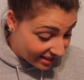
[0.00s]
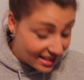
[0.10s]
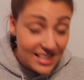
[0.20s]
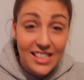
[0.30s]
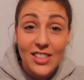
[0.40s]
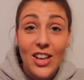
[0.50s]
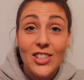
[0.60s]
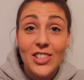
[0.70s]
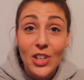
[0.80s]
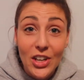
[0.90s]
this is a
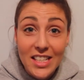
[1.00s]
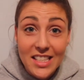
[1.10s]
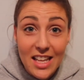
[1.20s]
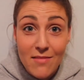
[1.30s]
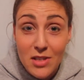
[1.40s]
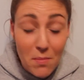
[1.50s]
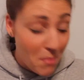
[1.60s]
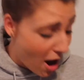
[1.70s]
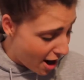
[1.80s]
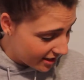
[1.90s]
circus themed
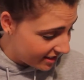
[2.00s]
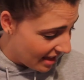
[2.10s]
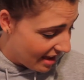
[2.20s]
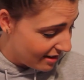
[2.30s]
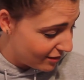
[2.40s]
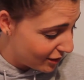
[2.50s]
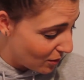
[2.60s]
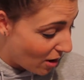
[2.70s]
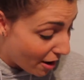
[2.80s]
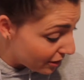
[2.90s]
box then.
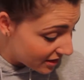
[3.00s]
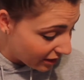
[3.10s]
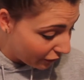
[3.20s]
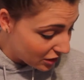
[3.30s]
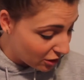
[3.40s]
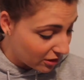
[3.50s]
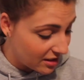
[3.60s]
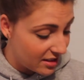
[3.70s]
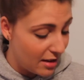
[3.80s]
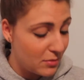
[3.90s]
So all this stuff is
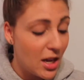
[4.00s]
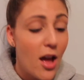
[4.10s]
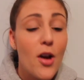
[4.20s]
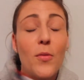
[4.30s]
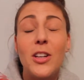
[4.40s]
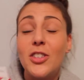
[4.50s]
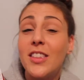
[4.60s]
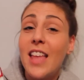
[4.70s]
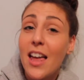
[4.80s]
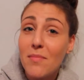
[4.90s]
circus themed, which
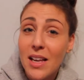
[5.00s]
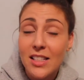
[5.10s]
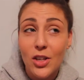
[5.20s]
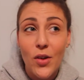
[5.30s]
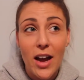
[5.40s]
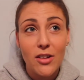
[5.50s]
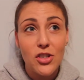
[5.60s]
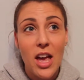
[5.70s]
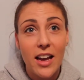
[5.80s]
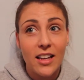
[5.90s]
then makes the Cracker
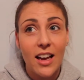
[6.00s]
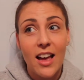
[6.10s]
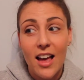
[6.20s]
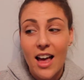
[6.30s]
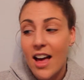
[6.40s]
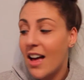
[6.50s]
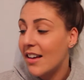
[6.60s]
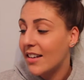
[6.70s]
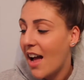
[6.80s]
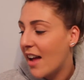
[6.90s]
Jack
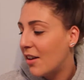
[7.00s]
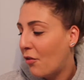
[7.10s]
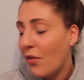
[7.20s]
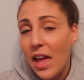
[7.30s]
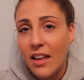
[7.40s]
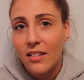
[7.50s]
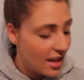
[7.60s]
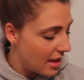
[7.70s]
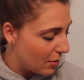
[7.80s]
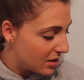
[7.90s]
kind of fit.
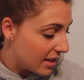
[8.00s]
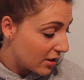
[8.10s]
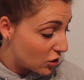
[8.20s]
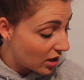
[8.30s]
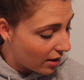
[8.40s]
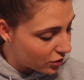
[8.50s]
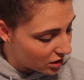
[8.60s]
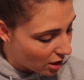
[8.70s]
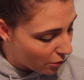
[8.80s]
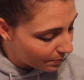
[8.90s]
And that was an extra gift.
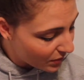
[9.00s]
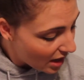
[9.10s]
So